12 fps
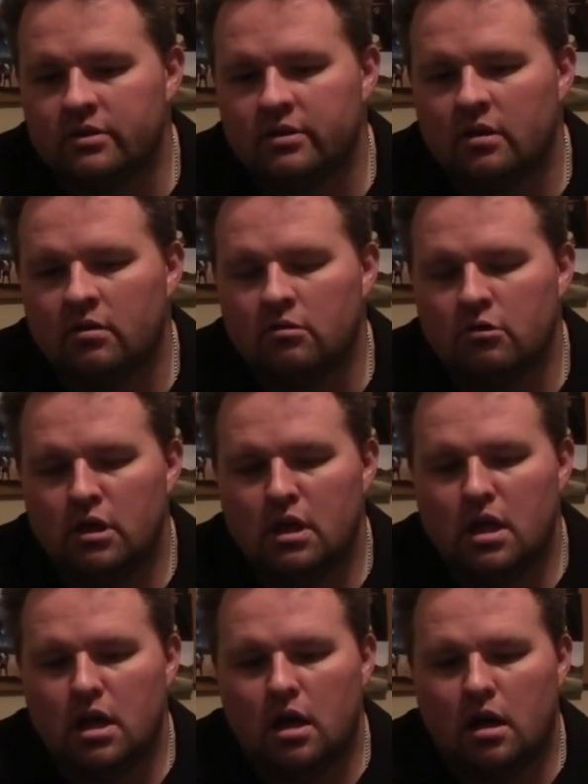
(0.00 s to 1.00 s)
So
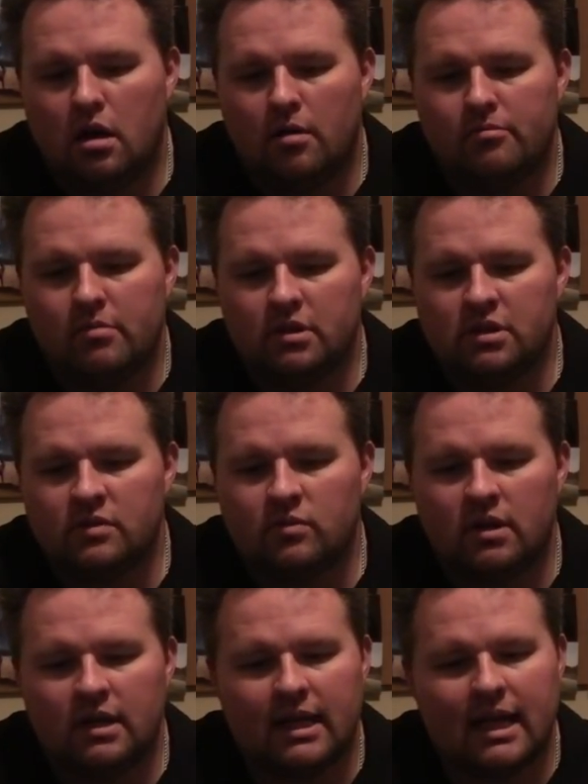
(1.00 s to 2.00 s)
um, just
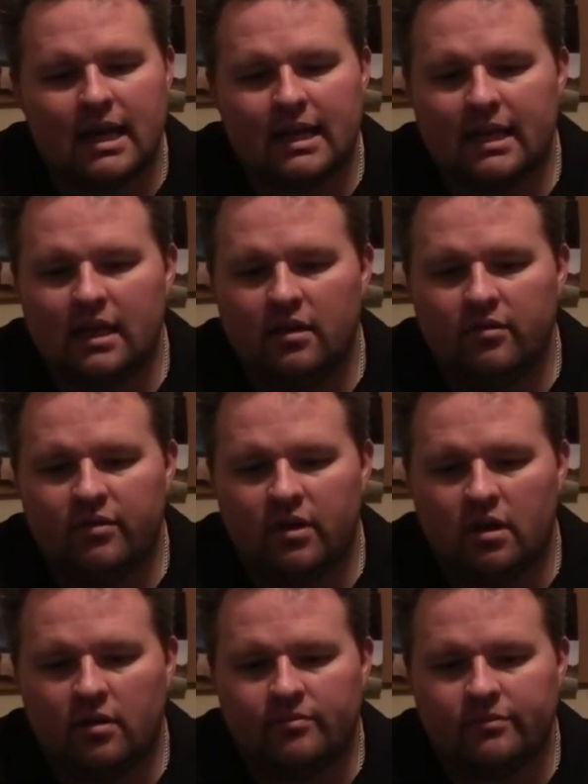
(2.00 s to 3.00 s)
wanted to kind of give
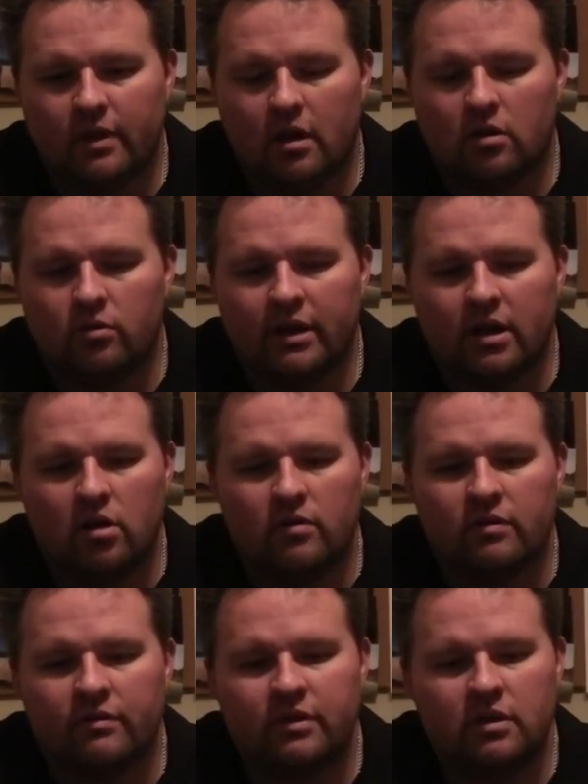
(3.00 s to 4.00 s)
a quick
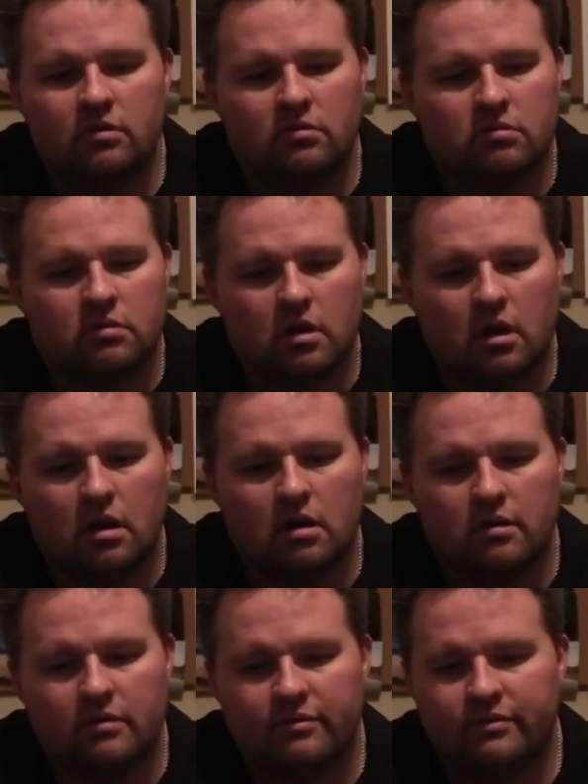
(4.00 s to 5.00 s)
overview
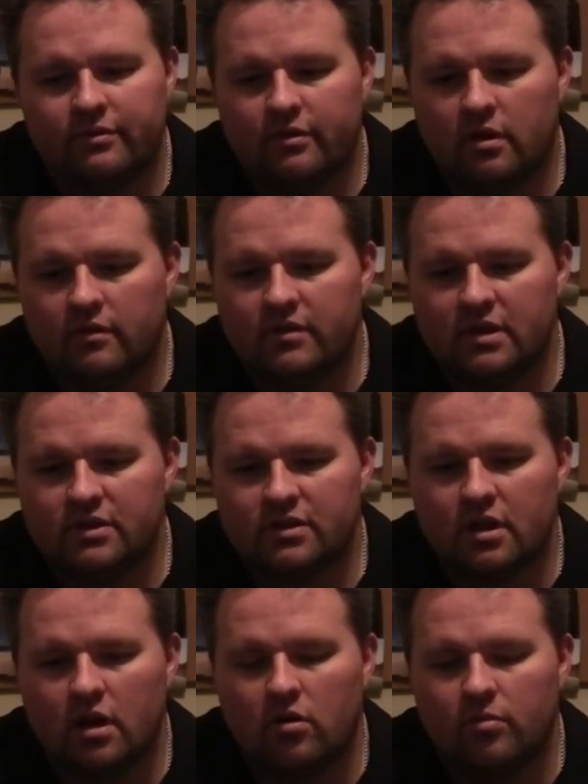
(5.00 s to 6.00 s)
of, of this
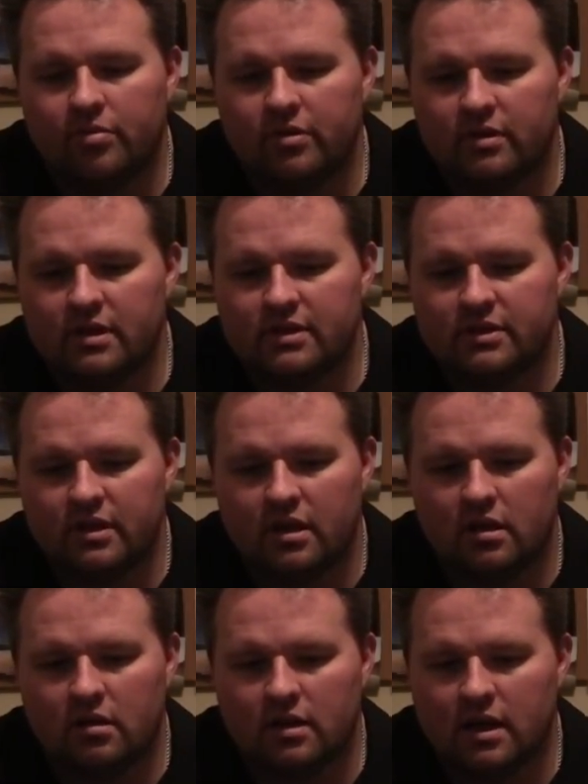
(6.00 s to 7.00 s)
scope, this
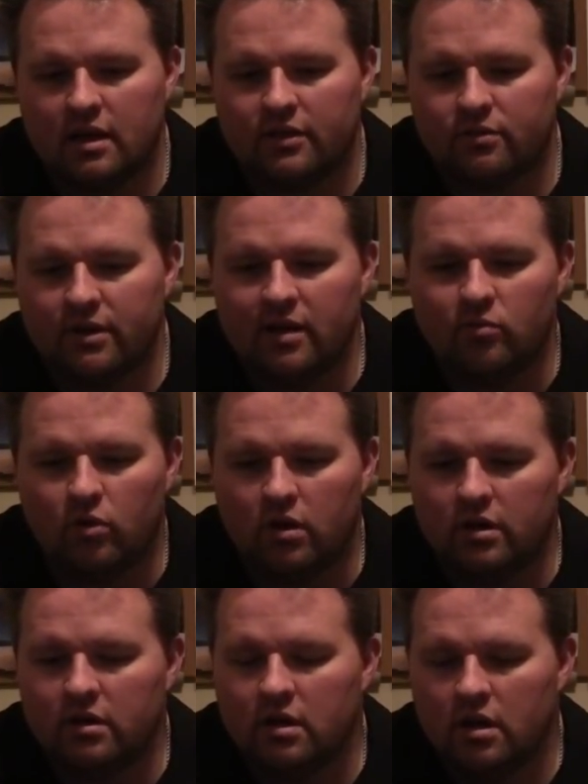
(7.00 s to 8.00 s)
uh, kind of three in
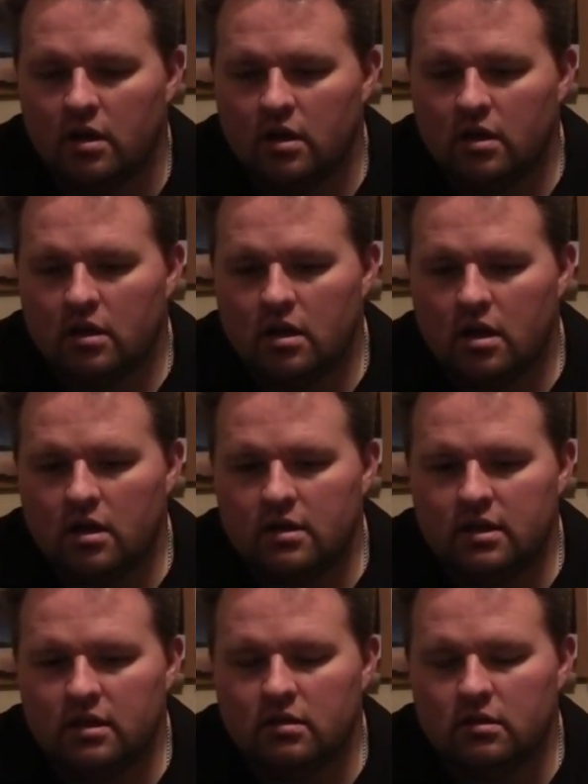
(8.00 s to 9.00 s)
one uh,
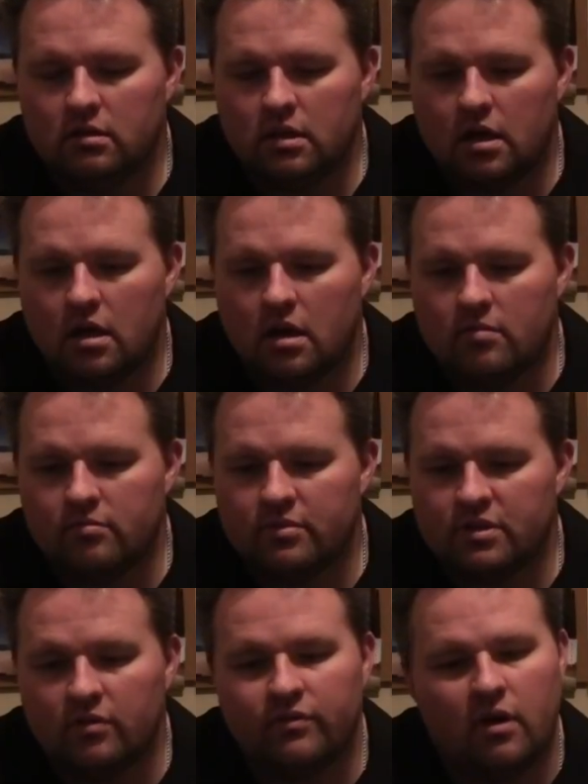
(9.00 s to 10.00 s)
deal. Um,
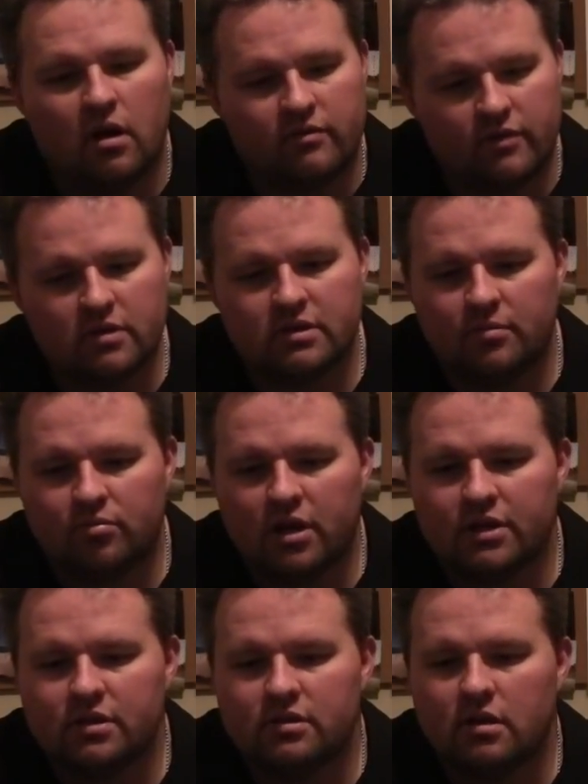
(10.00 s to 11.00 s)
so far, first
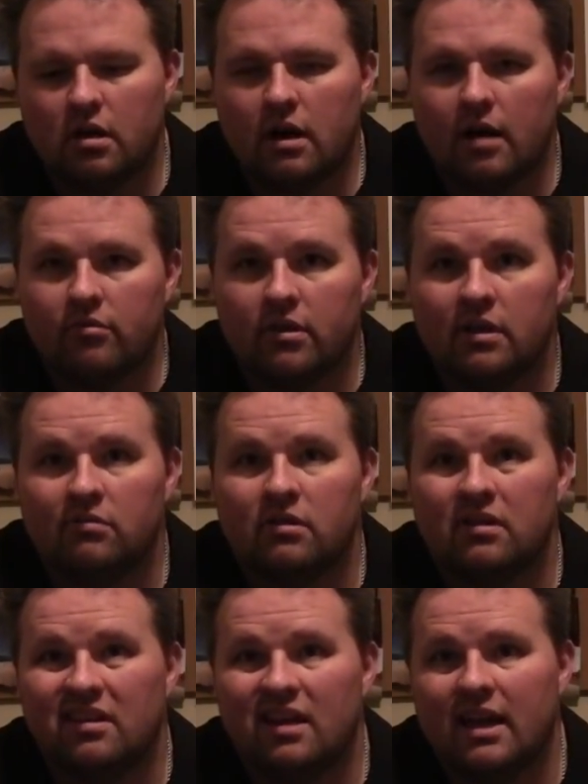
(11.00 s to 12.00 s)
impressions are I really,
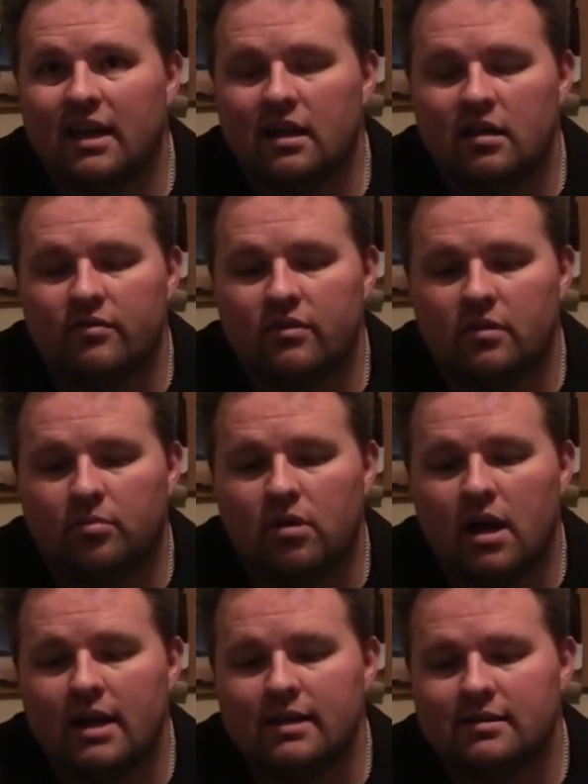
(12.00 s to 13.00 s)
really like it. And for the
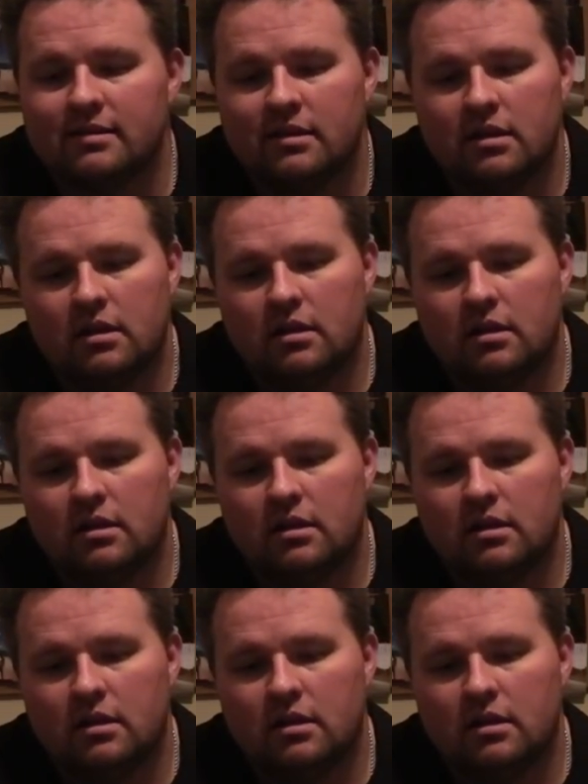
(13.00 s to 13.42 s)
price,